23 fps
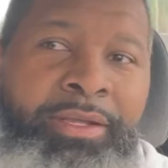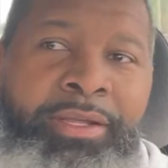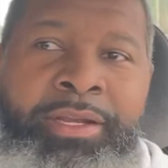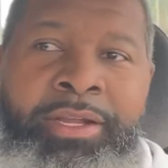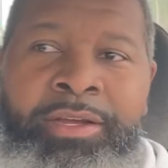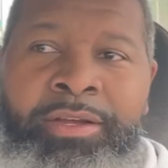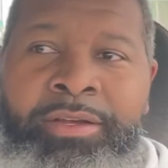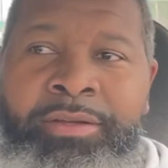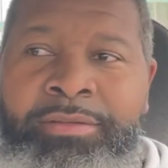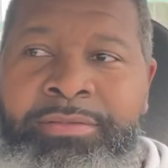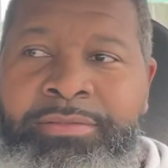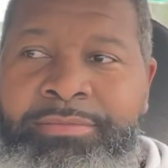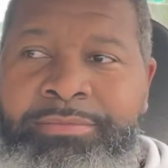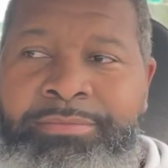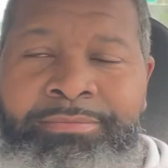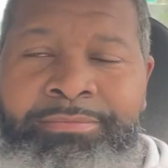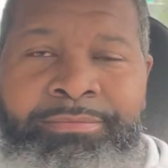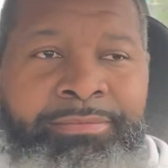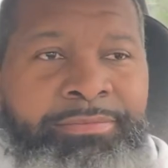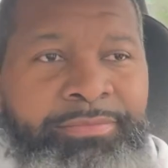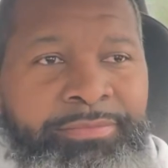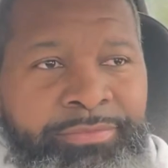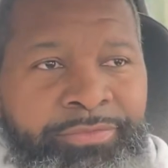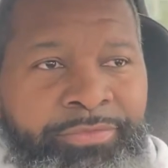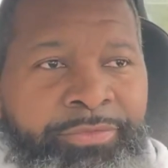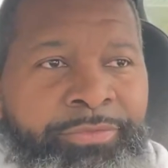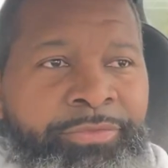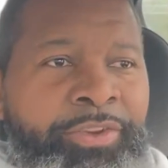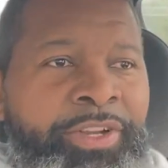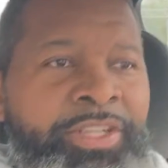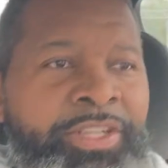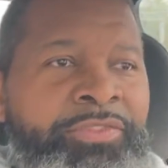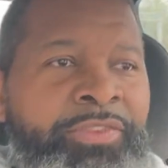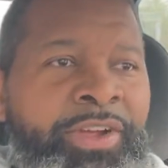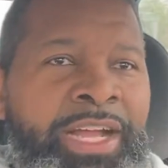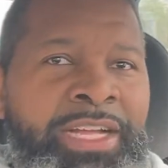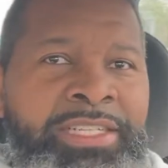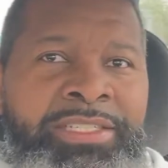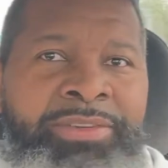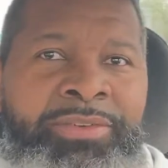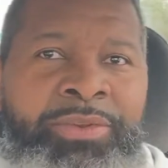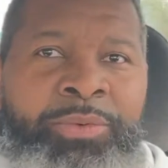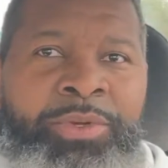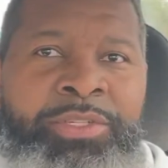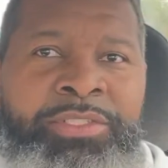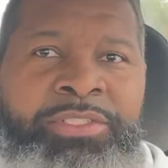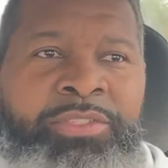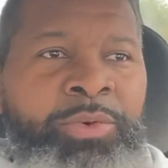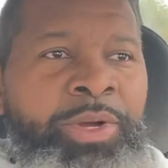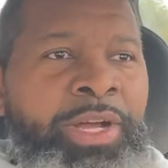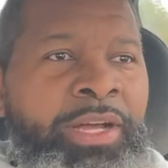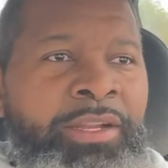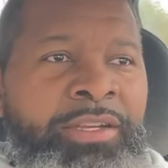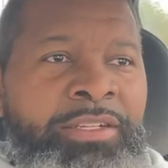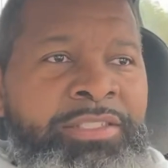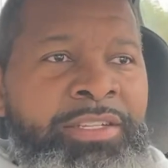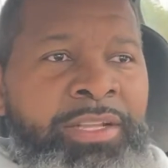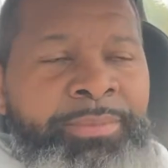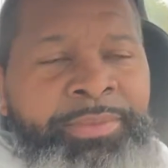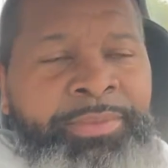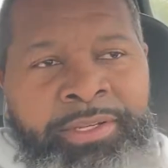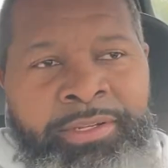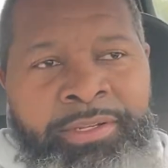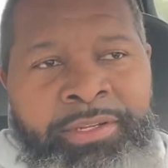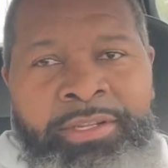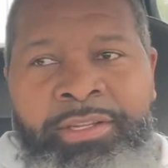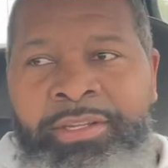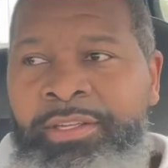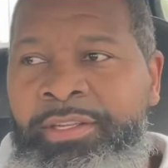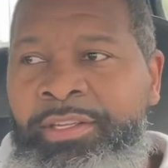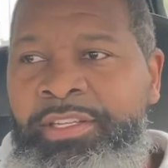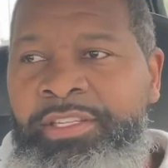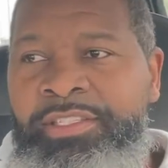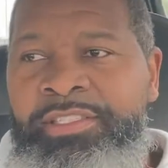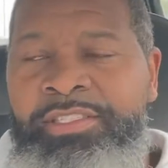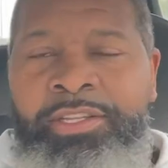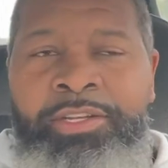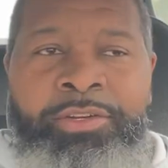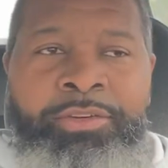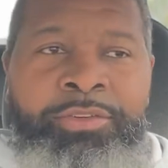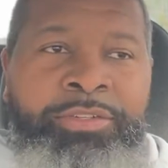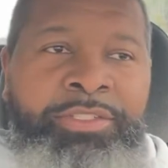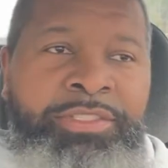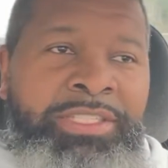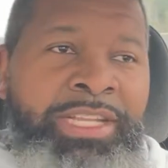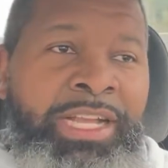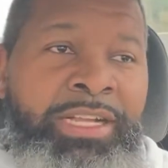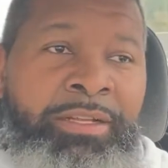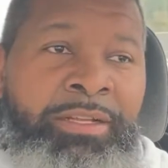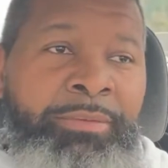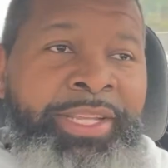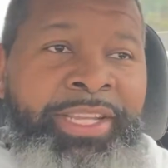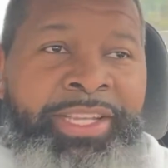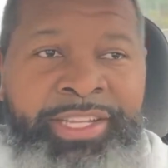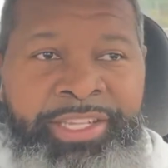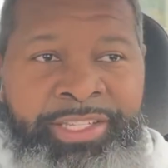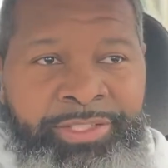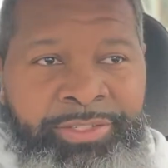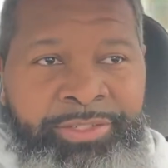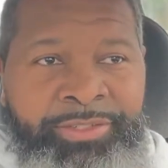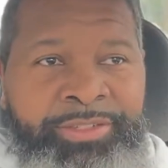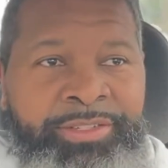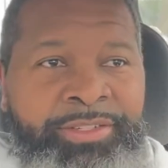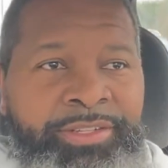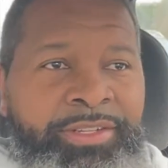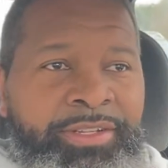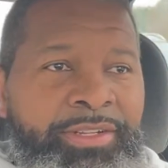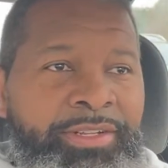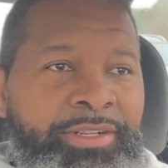know, French fries every once in a while or something. So it's not going to be gizzards.